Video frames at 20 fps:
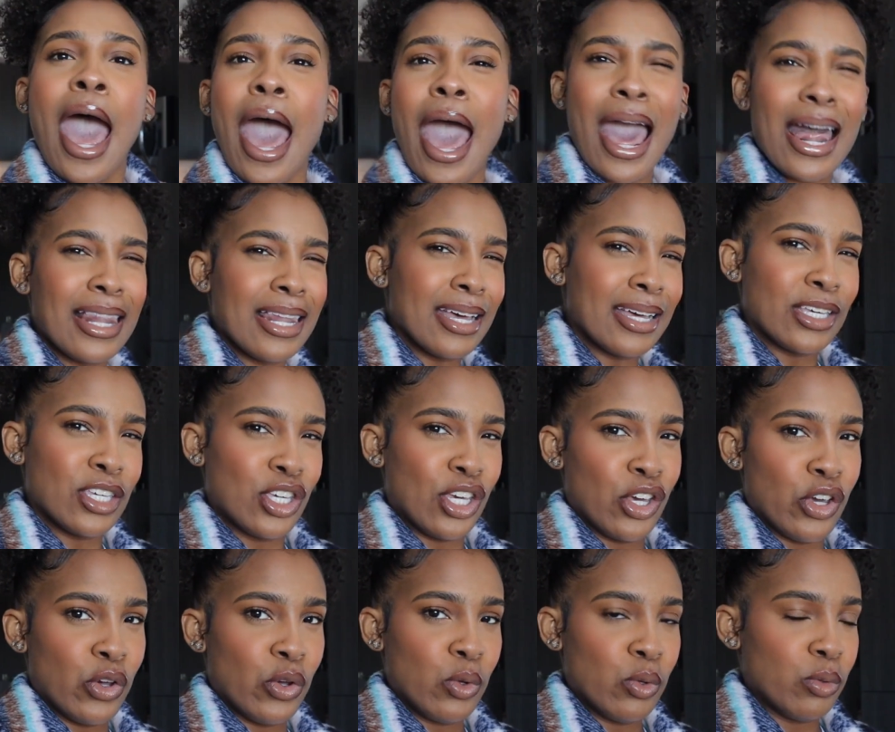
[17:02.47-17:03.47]
I look
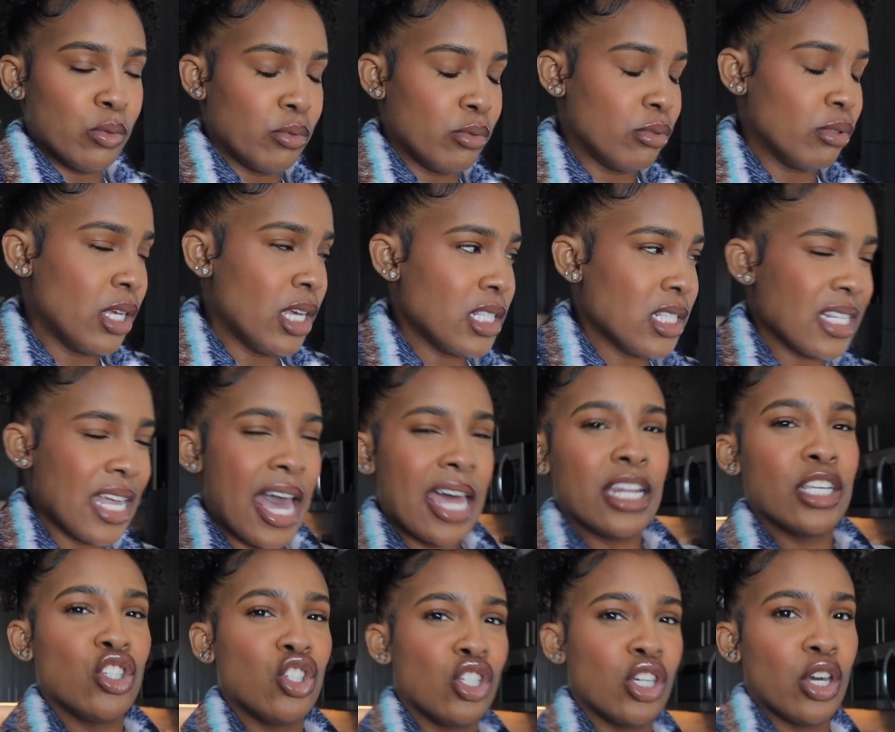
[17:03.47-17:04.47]
cute. It's
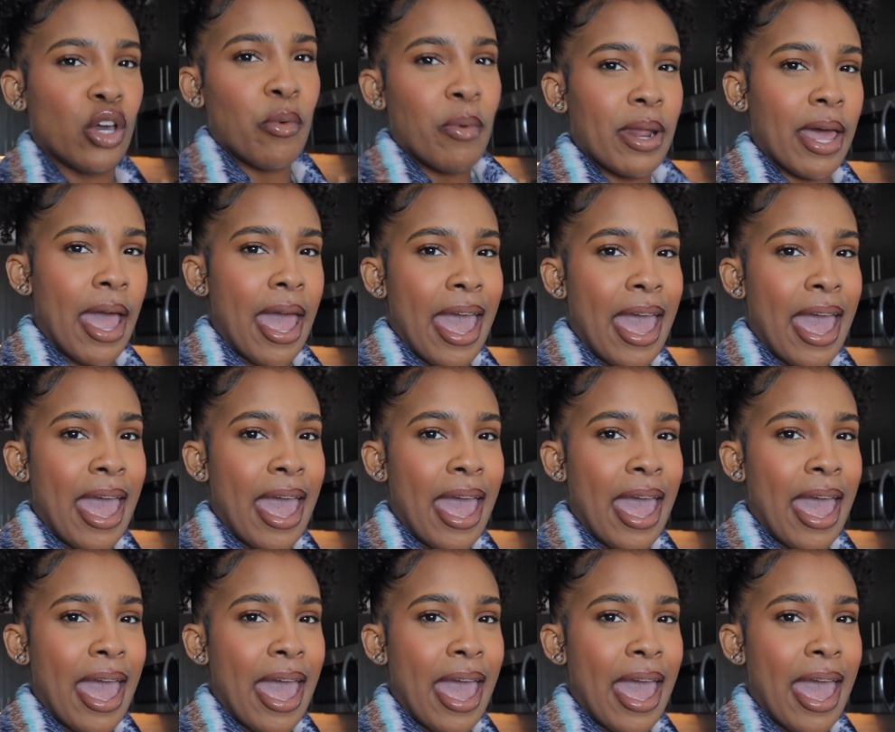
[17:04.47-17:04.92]
kind of chill what I